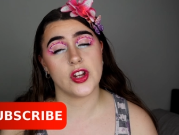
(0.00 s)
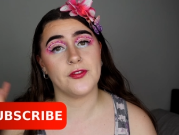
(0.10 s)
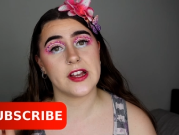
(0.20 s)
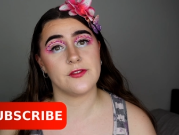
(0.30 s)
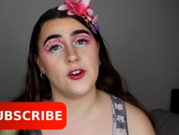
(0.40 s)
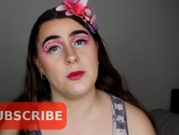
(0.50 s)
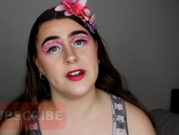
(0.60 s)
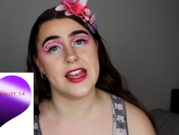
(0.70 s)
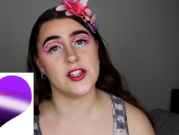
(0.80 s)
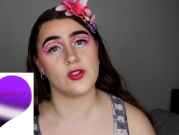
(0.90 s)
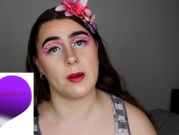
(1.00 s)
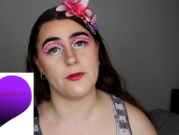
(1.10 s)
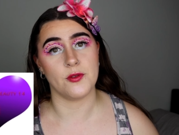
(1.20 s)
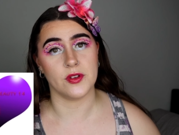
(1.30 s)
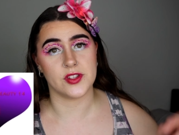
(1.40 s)
Don't forget to follow me on
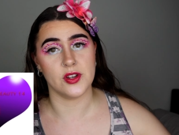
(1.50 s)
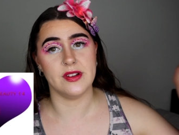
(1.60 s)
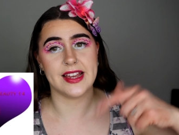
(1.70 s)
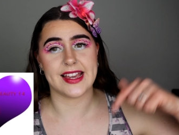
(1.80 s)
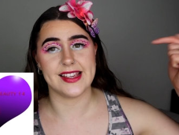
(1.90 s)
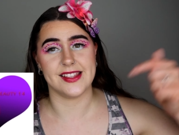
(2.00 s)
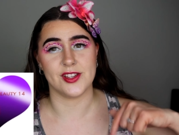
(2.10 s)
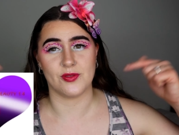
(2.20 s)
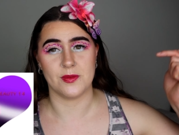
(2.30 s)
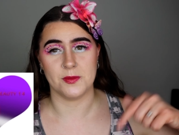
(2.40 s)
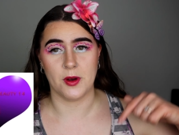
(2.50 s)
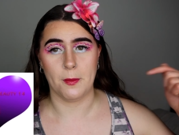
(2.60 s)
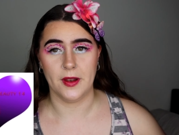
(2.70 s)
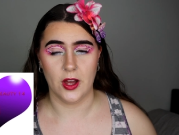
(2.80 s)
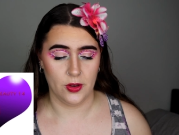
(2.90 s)
Instagram if you want to, link is in the description
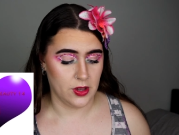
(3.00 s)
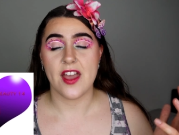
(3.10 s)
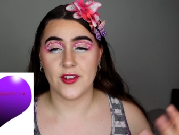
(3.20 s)
bar below.